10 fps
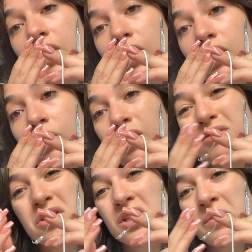not gonna work.
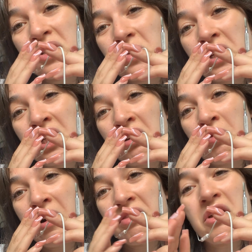There's not much we can do
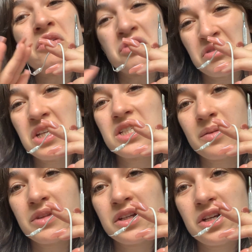about those. You'll need
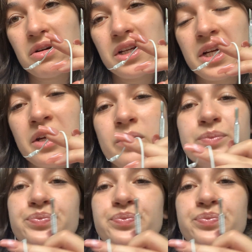something totally new.